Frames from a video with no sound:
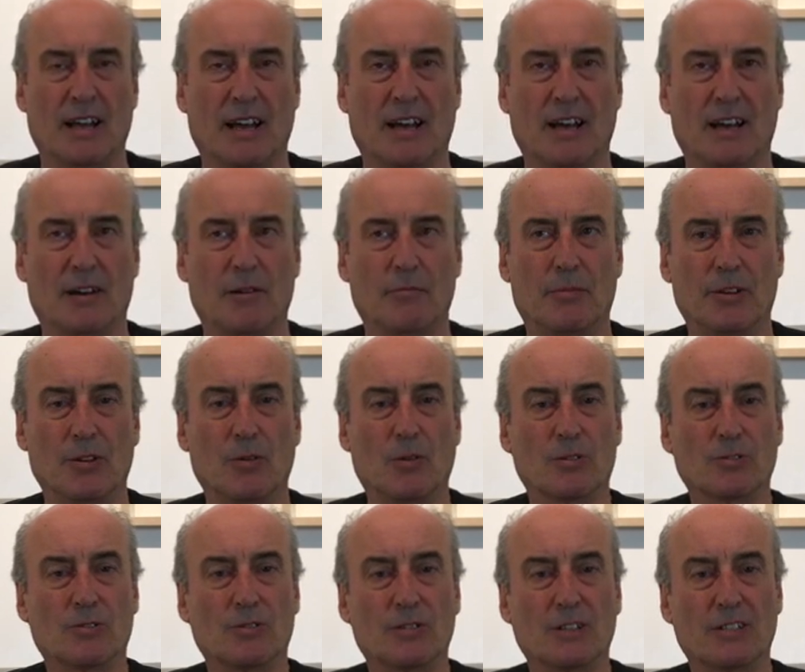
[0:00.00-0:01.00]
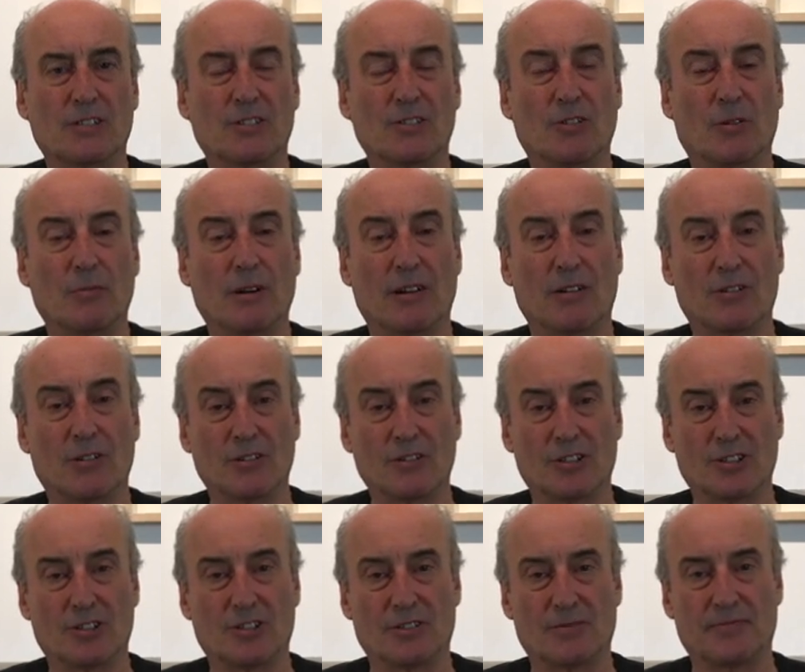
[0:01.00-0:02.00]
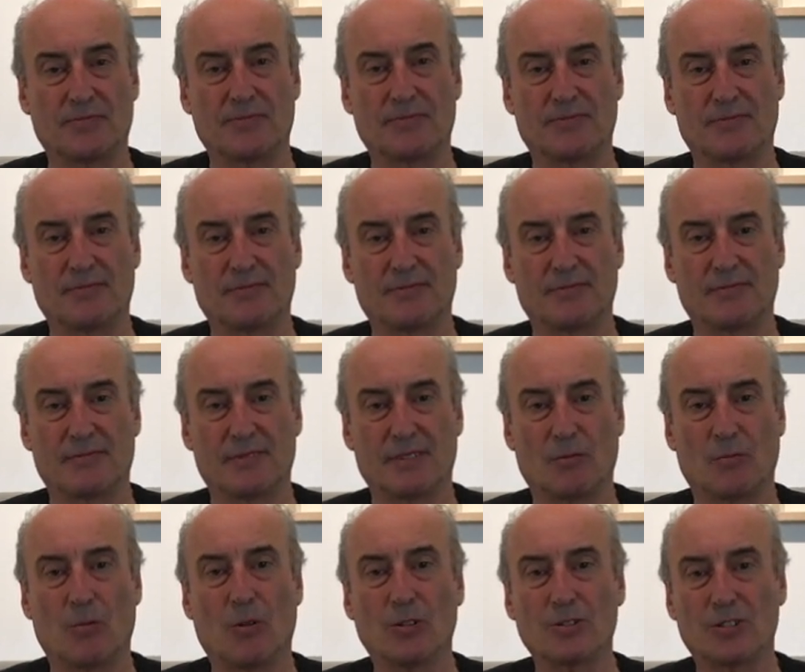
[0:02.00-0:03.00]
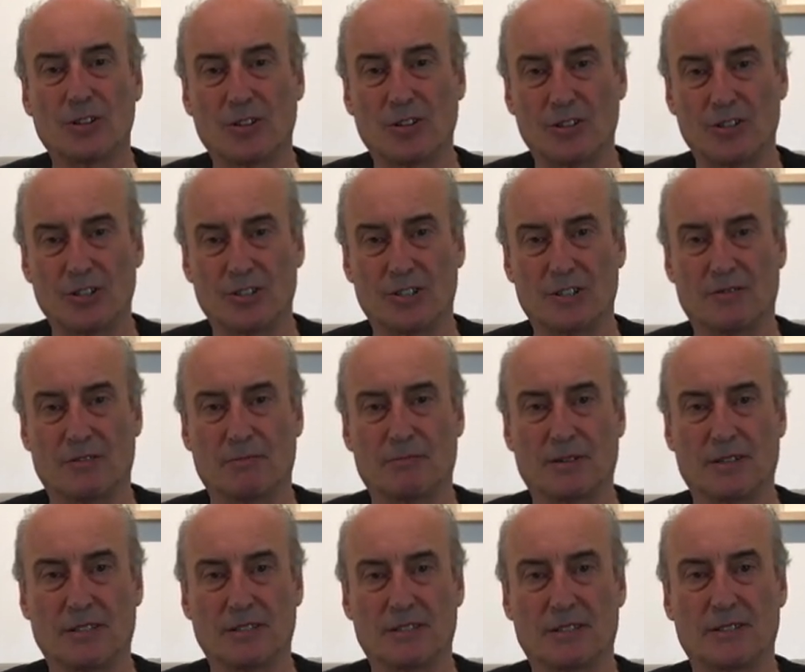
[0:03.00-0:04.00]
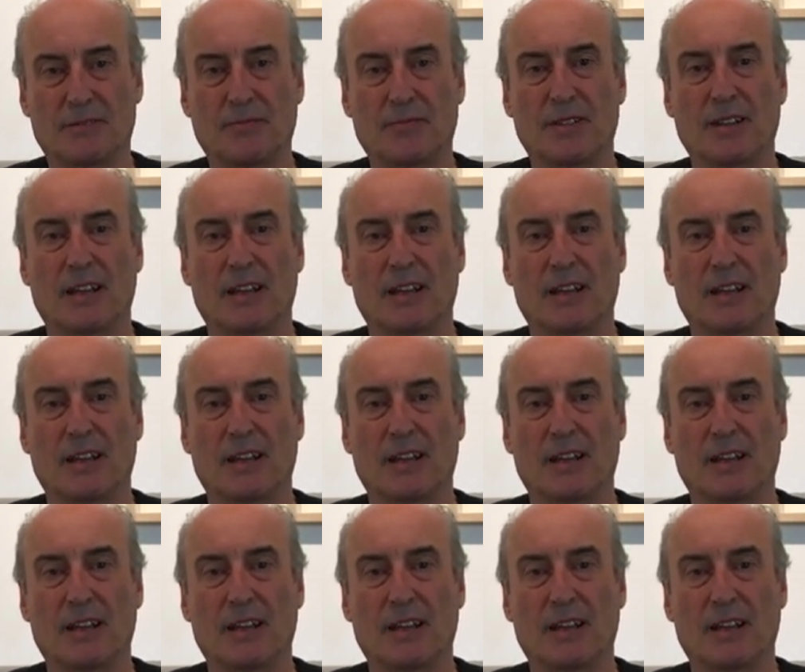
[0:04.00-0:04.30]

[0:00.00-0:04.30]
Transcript: But you also need to know about condition. What's the condition of the piece?